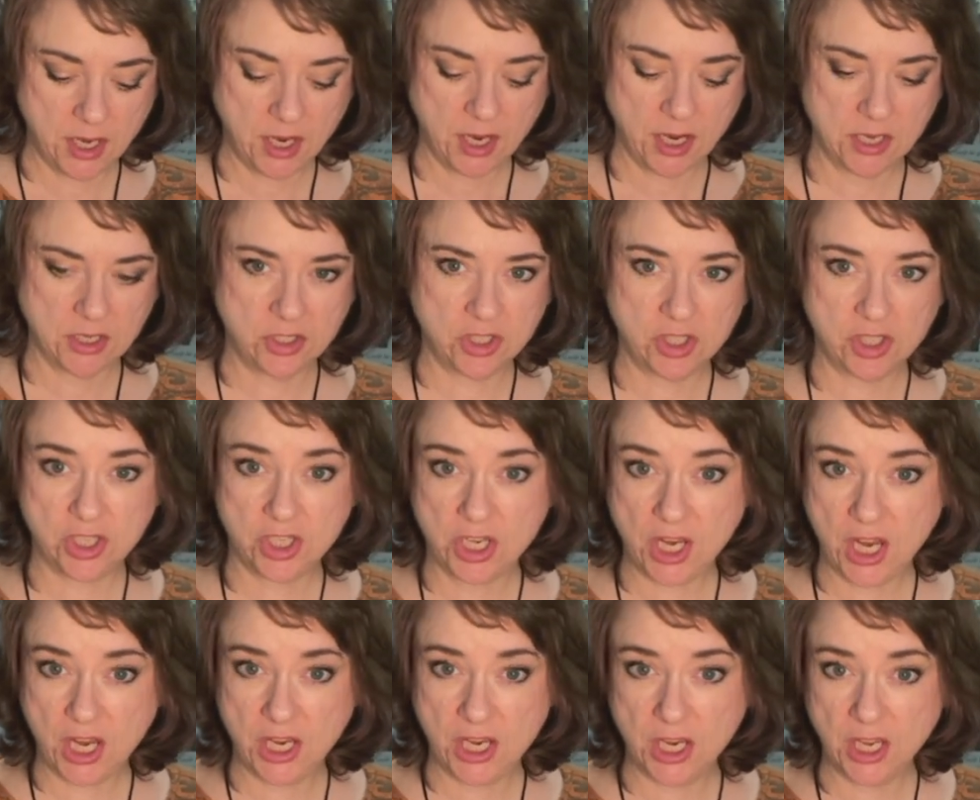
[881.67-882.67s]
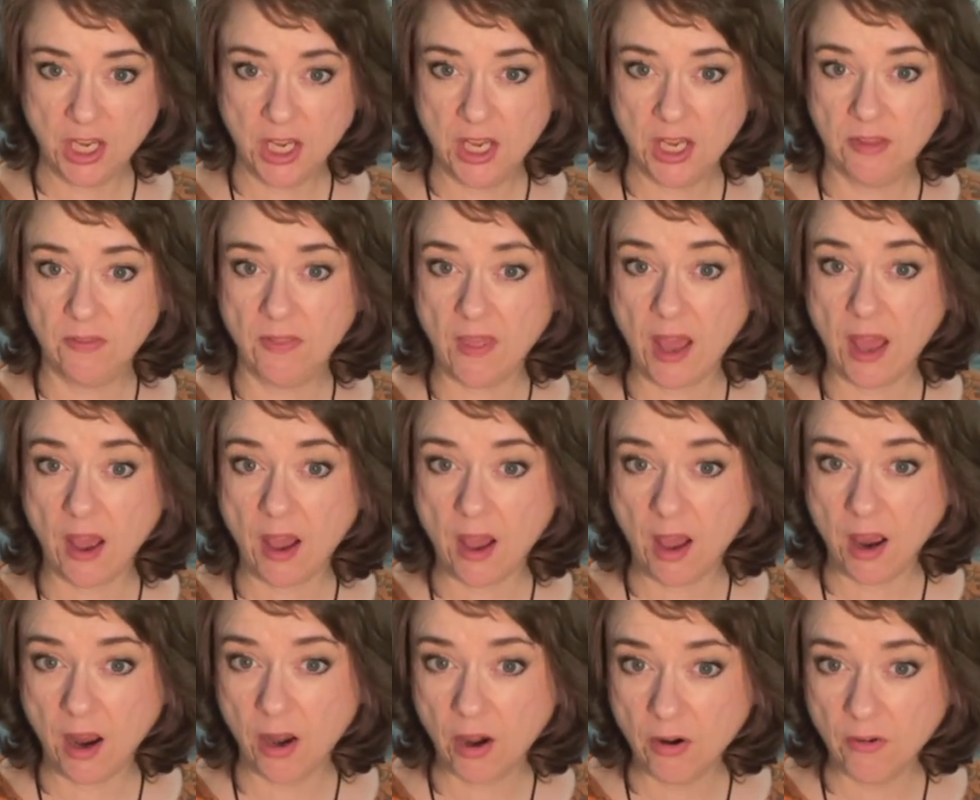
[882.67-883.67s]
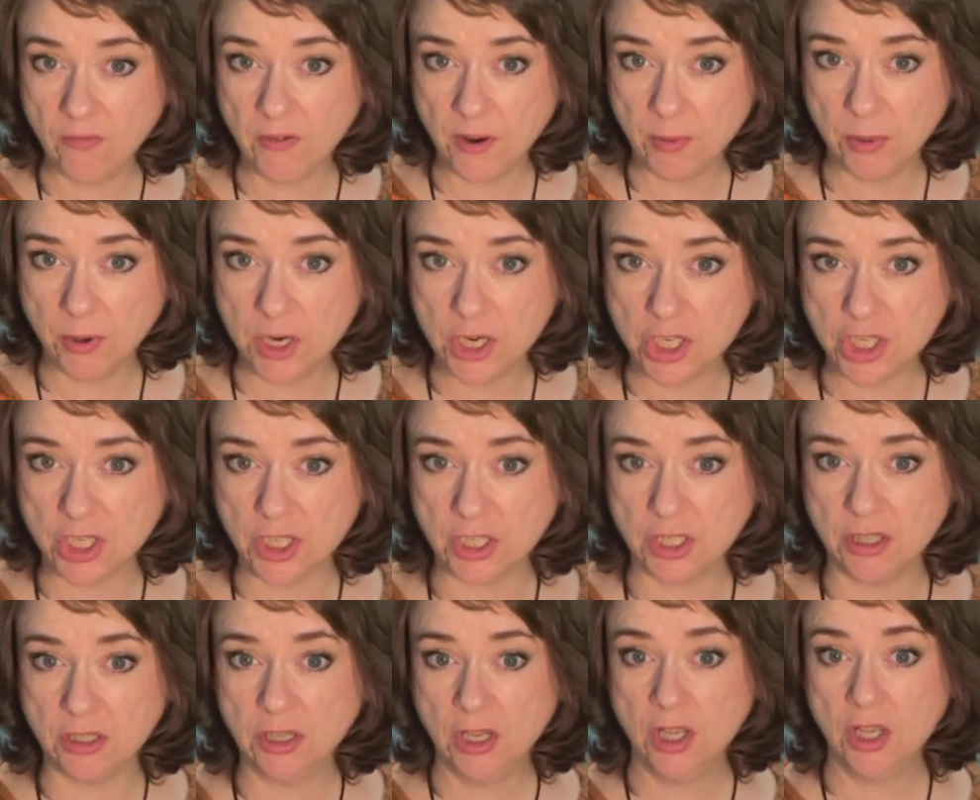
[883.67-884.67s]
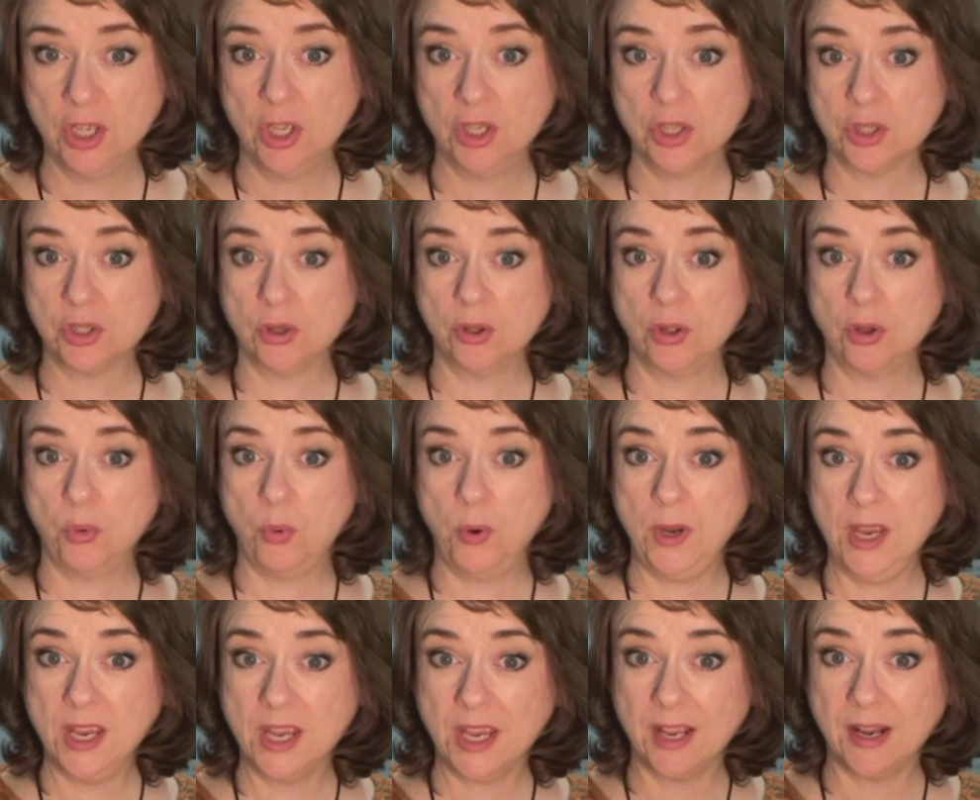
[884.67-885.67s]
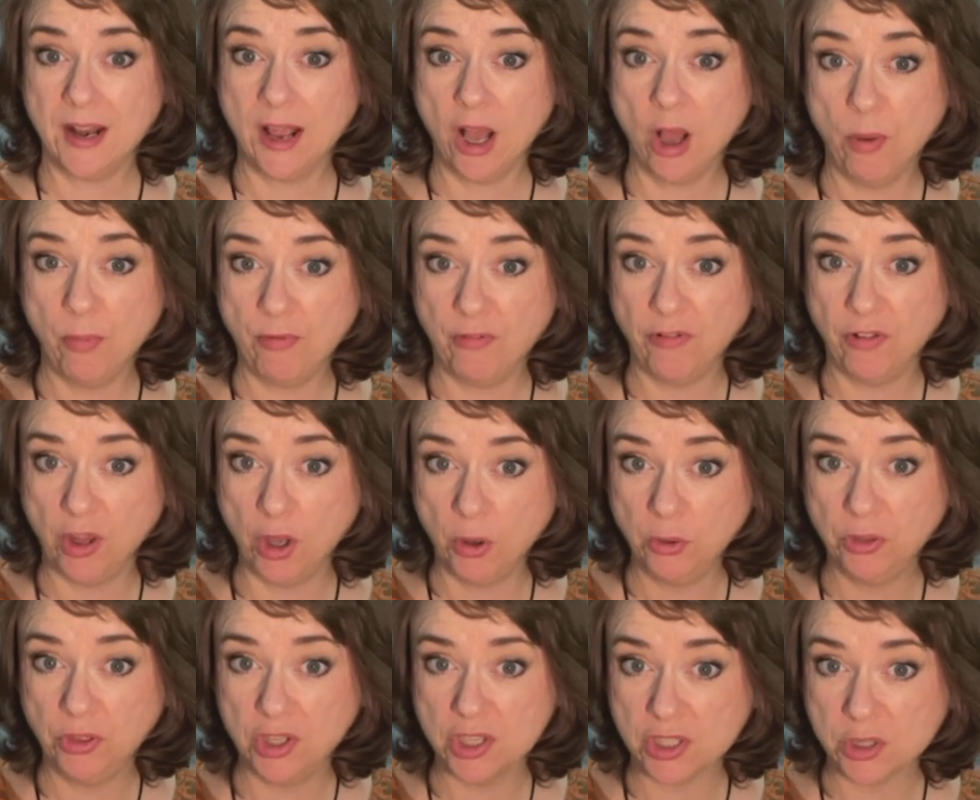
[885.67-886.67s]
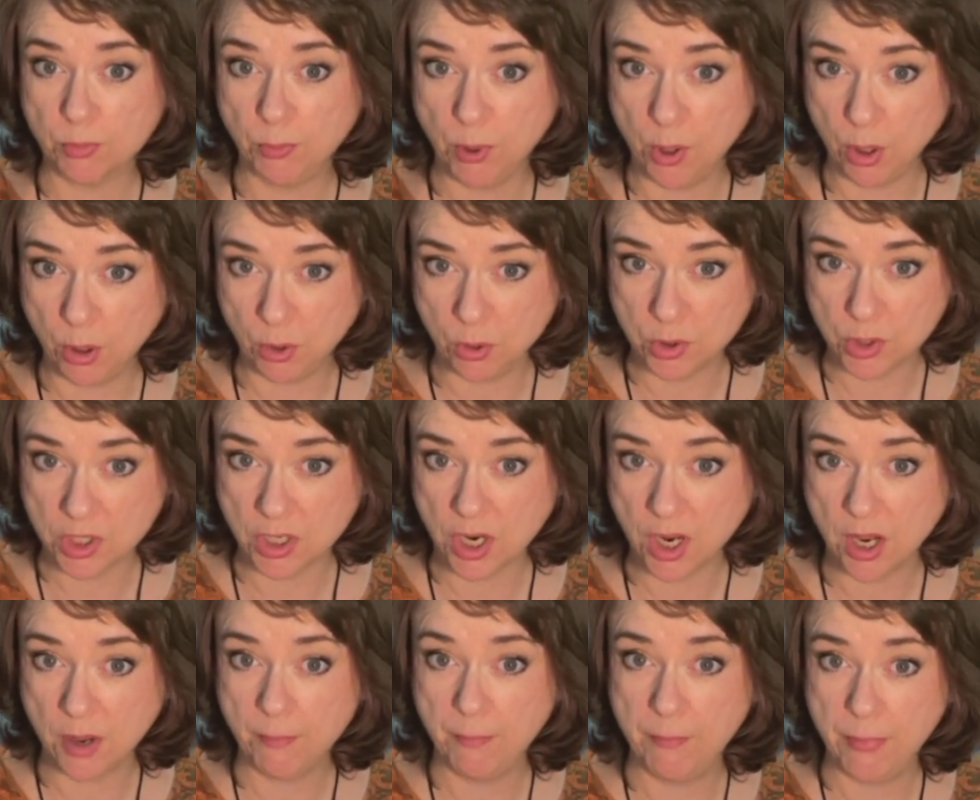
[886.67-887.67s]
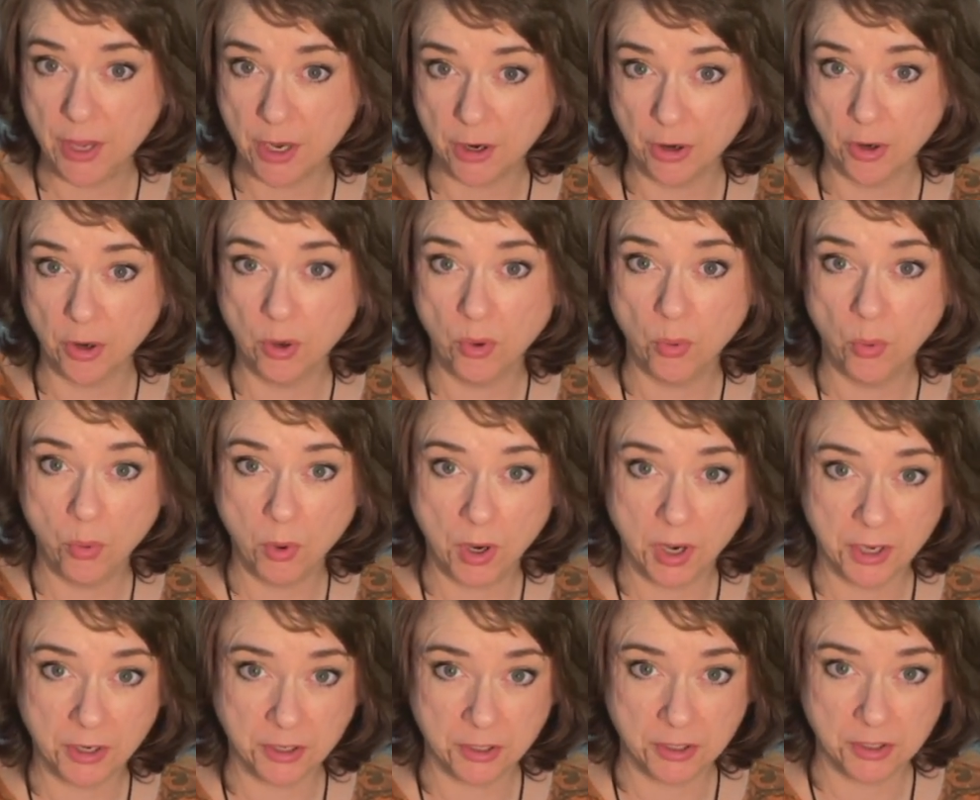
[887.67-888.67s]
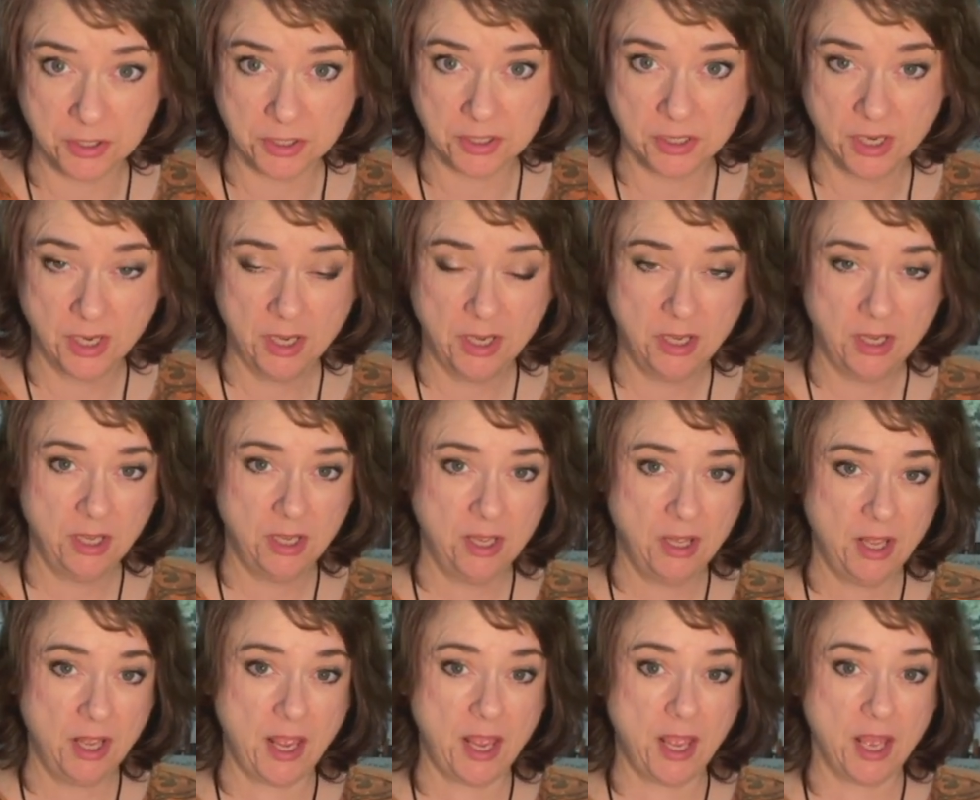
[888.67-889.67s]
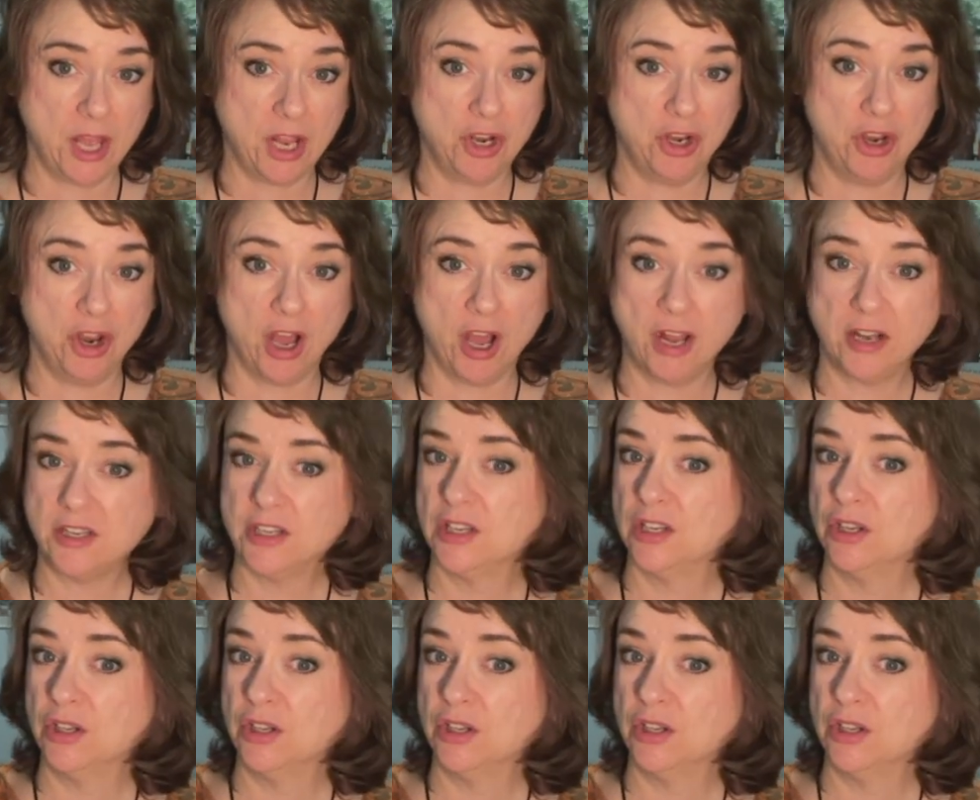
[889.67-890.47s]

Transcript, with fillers: and staying in that higher vibration so that we can help float this boat to better waters and not